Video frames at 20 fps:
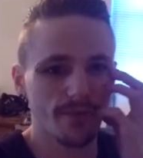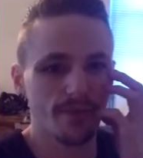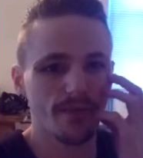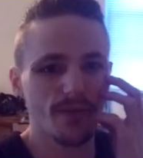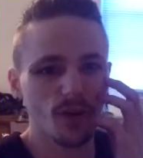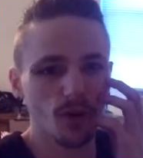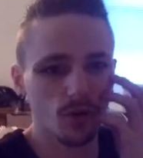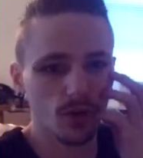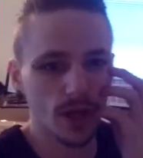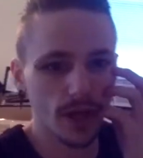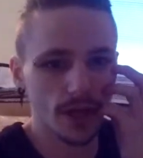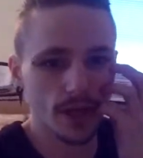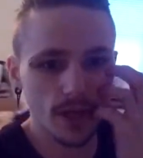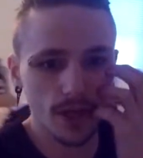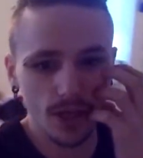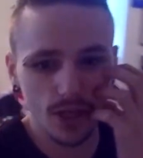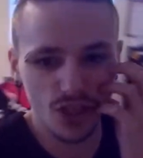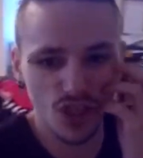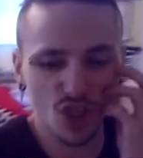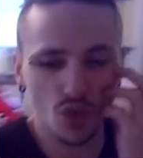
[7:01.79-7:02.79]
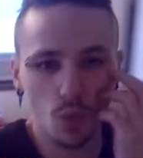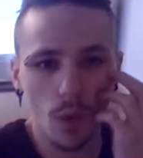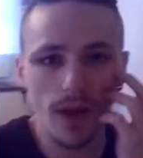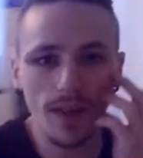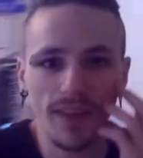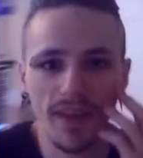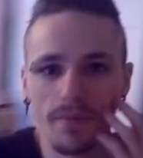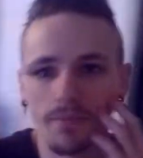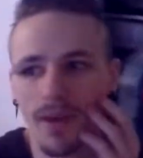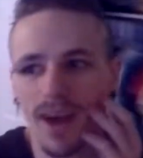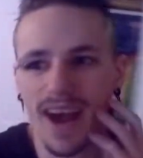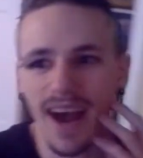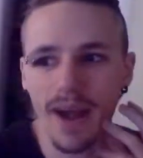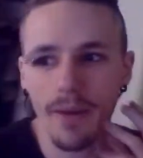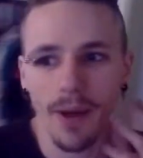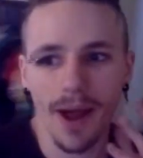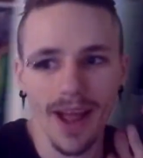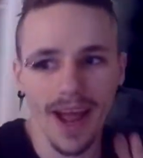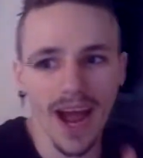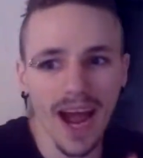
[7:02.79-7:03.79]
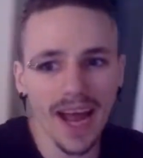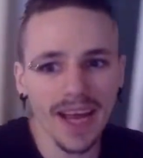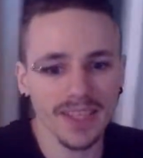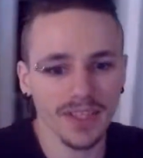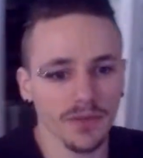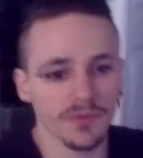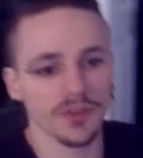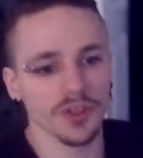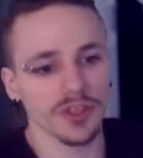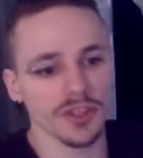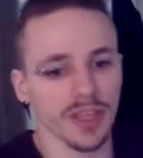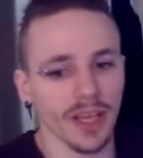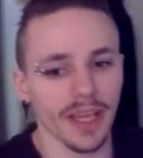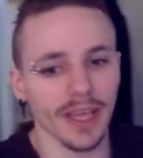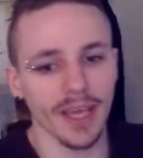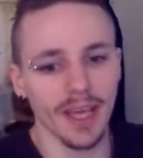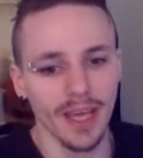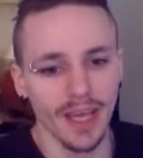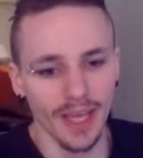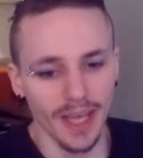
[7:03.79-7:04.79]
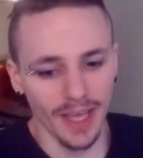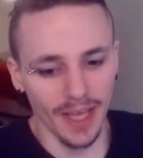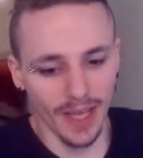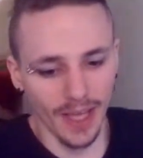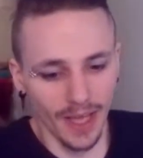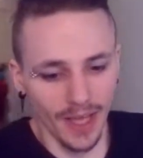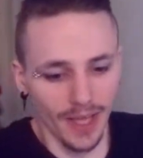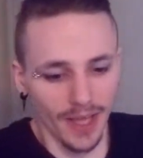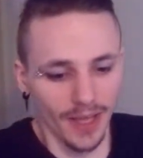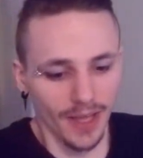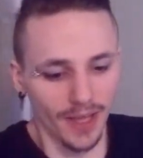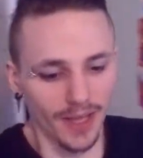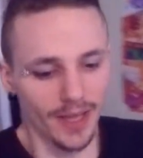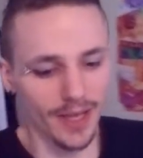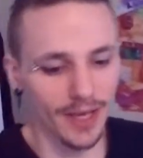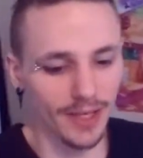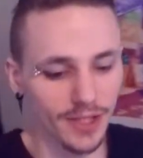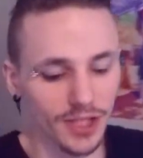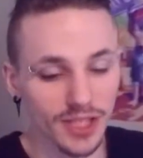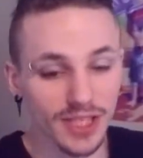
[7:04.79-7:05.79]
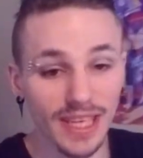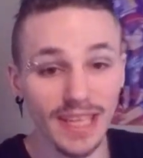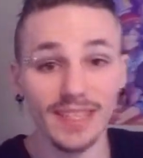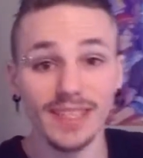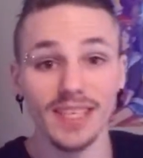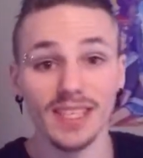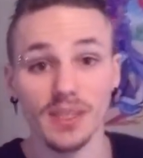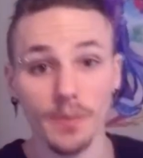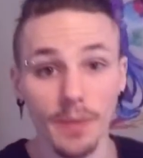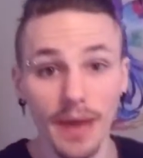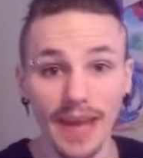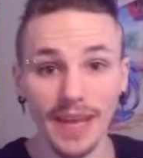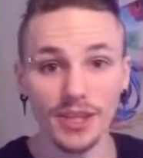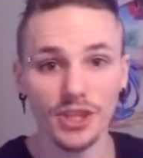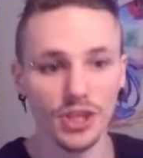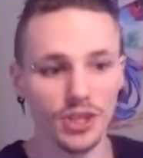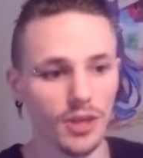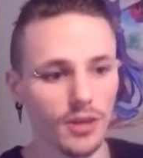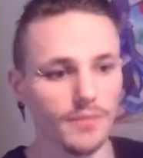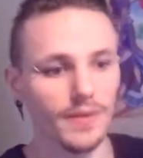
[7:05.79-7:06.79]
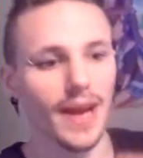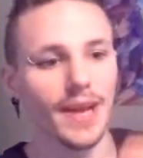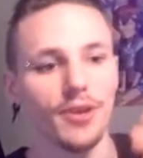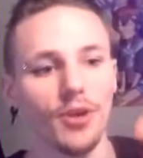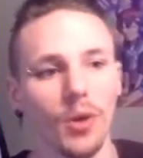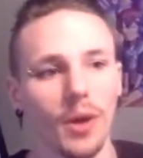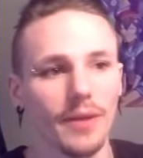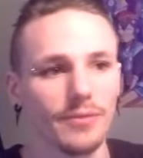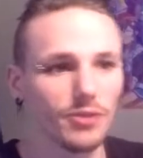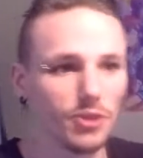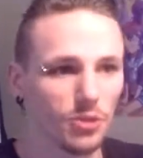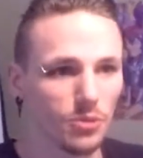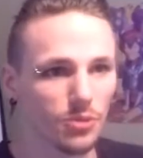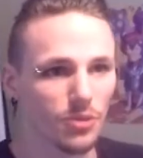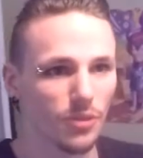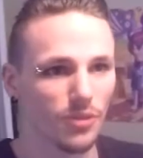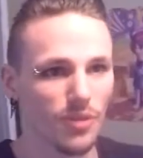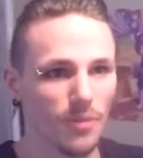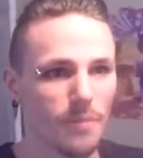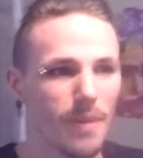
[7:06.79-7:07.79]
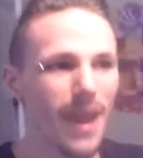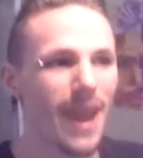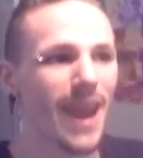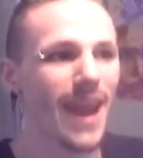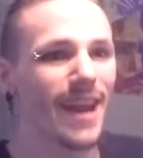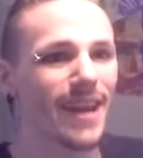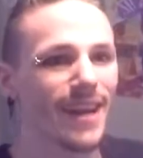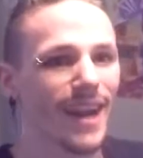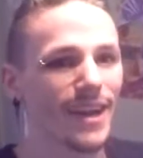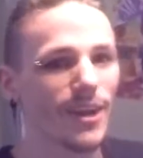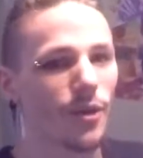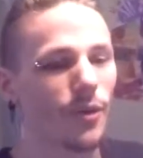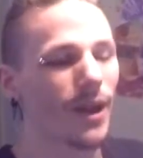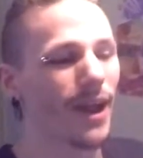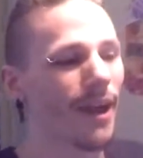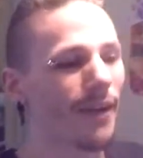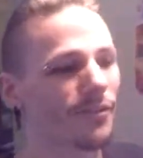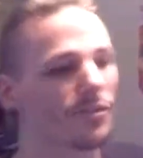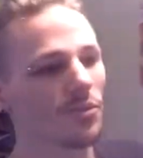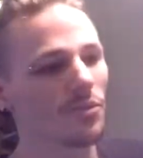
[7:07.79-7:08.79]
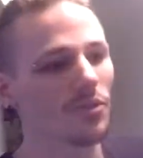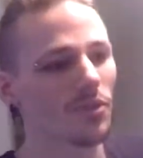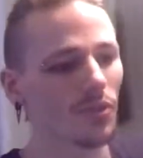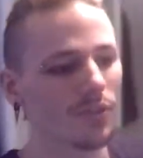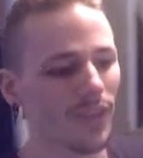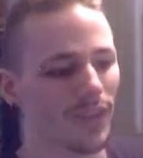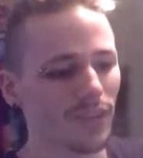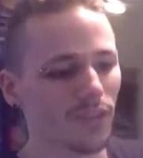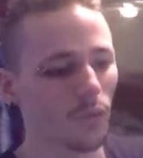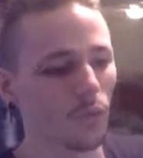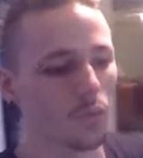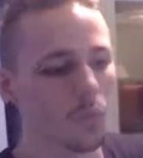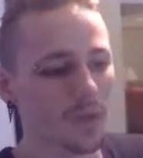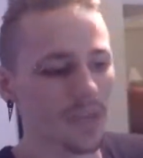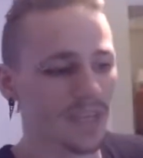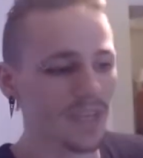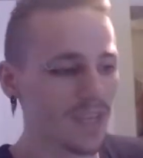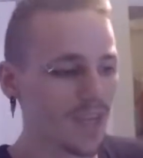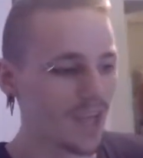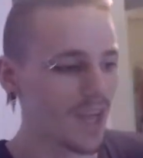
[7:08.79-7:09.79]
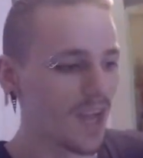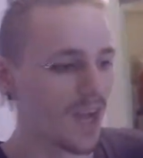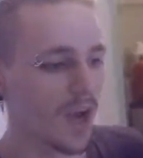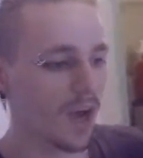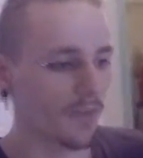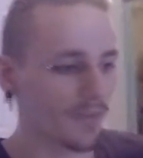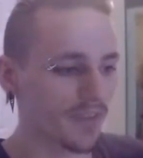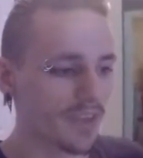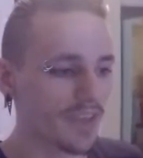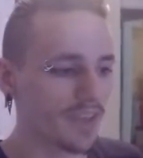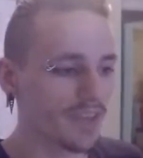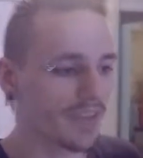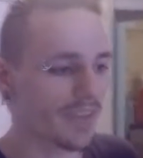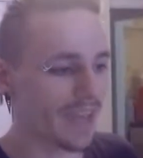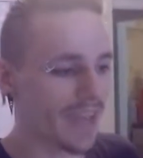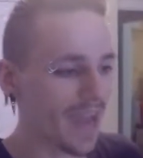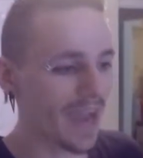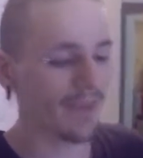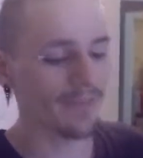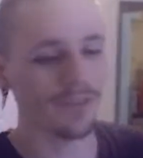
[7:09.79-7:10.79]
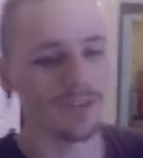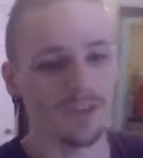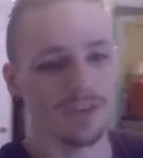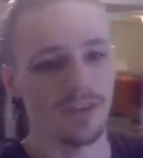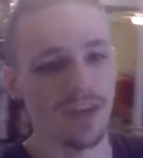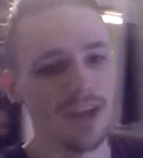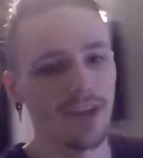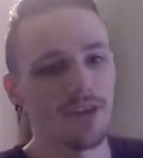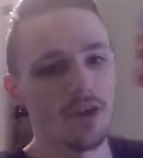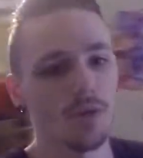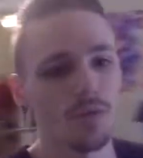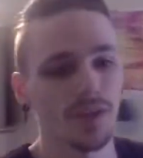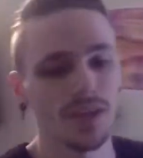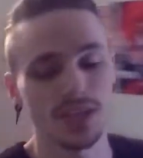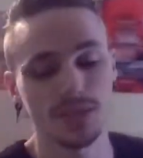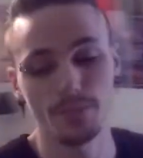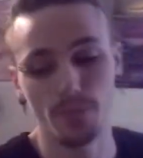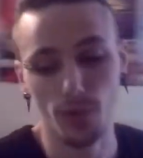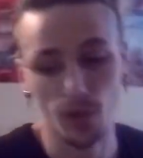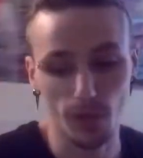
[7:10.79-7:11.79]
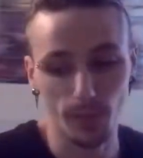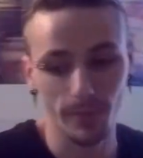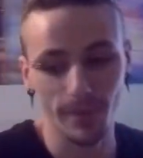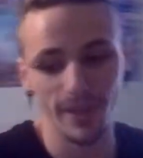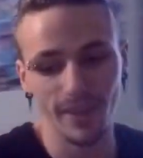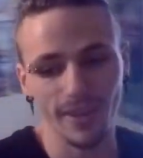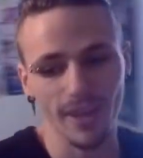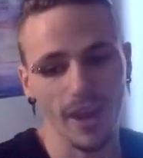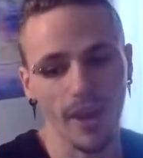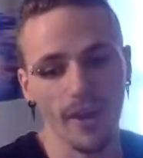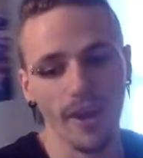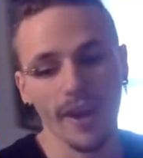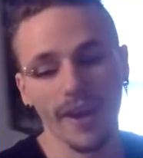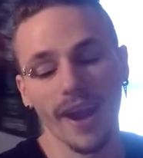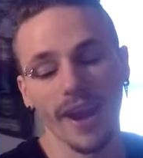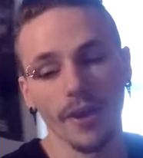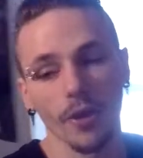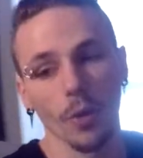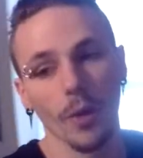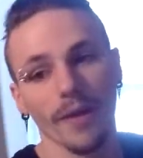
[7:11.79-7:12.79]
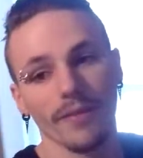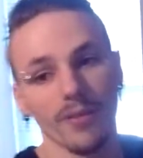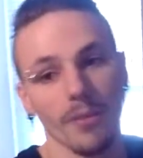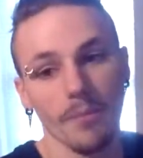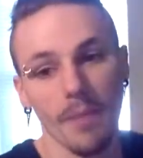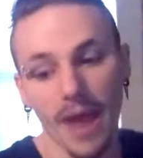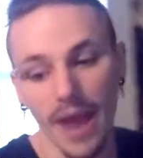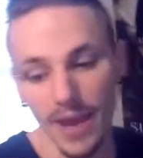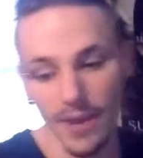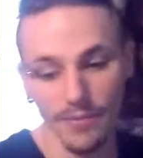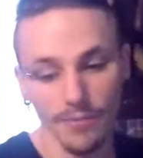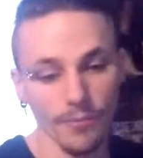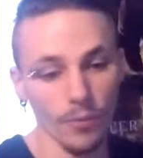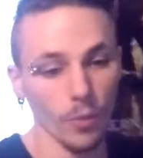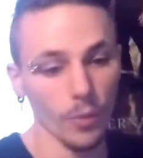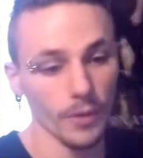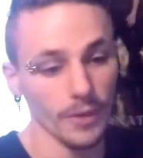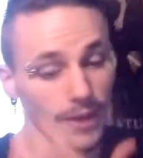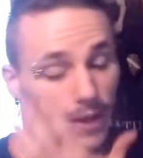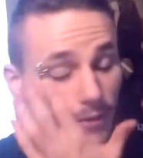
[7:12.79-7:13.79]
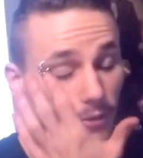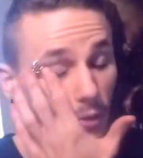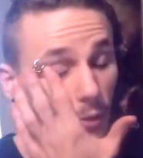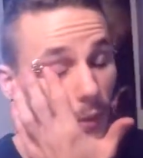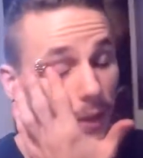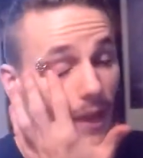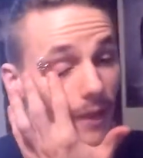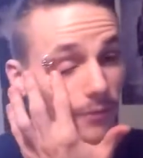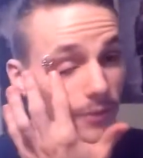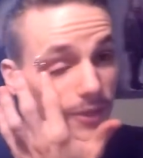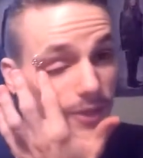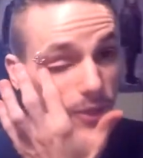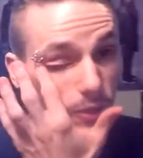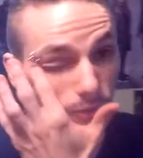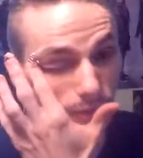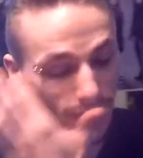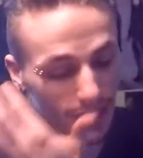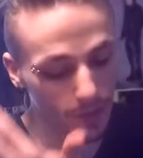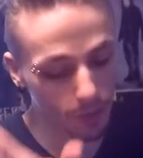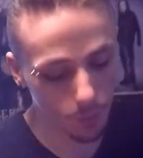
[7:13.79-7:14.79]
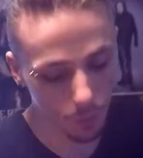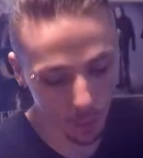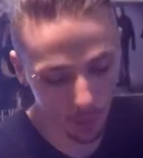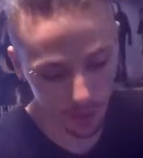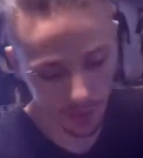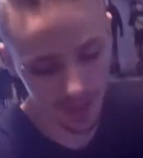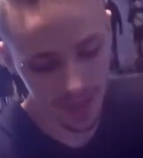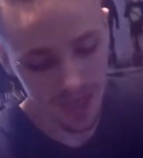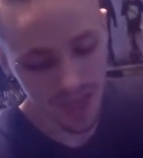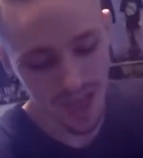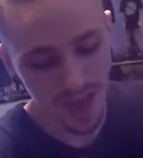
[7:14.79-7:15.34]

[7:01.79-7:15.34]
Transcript: feel like swelling behind my eyes of just the anticipation of, I know I have to endure the pain. I know I have to endure like the week of healing after, and I know that it's permanent, and I know I have to pay for it, and I know I have to deal with it at work.